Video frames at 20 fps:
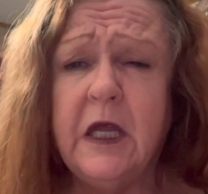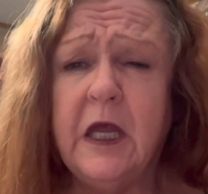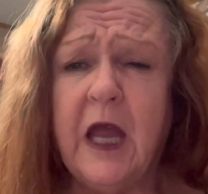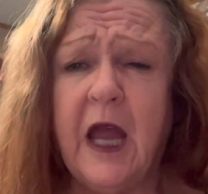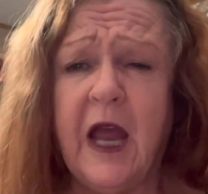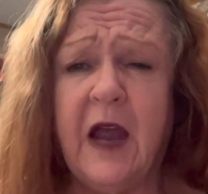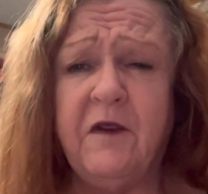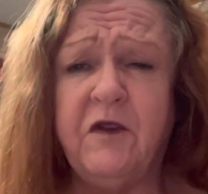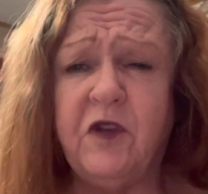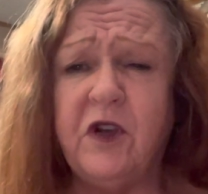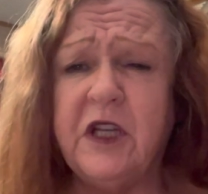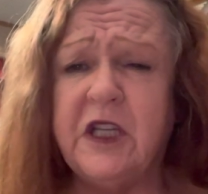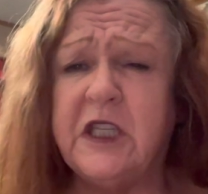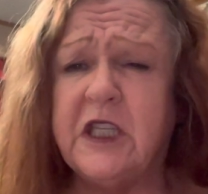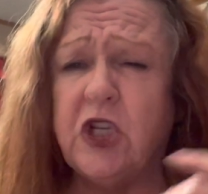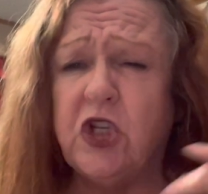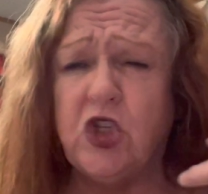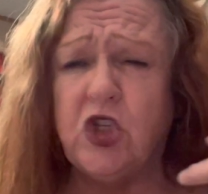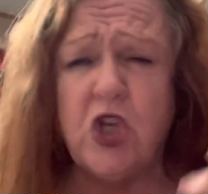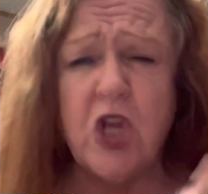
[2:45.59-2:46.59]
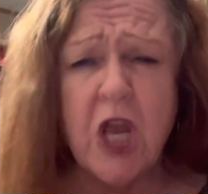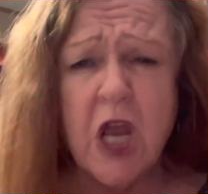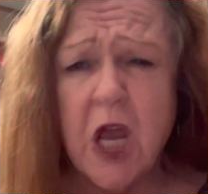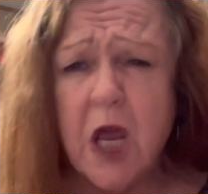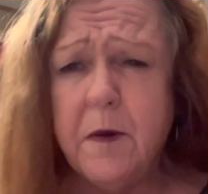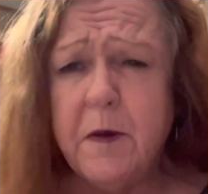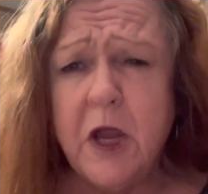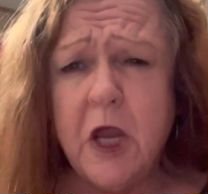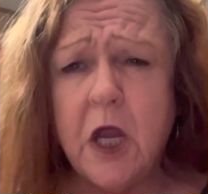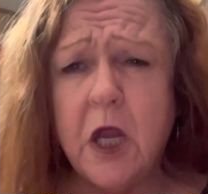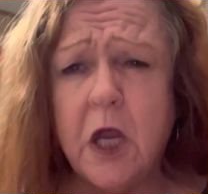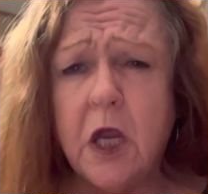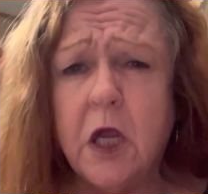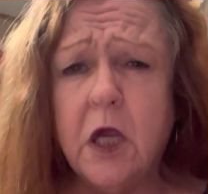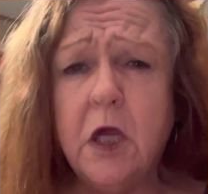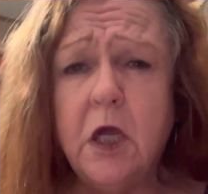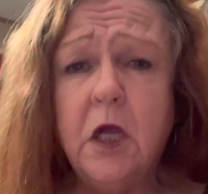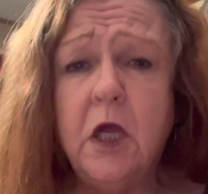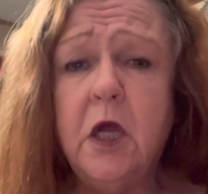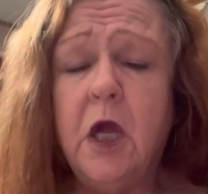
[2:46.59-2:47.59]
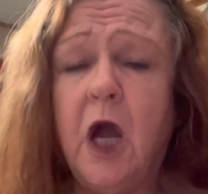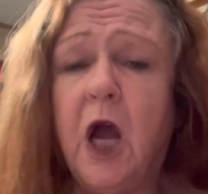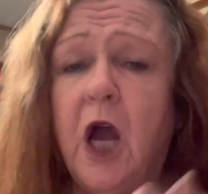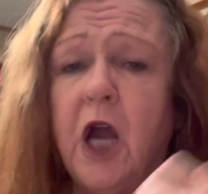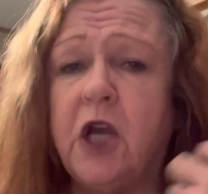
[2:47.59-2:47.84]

after he said, Tammy, I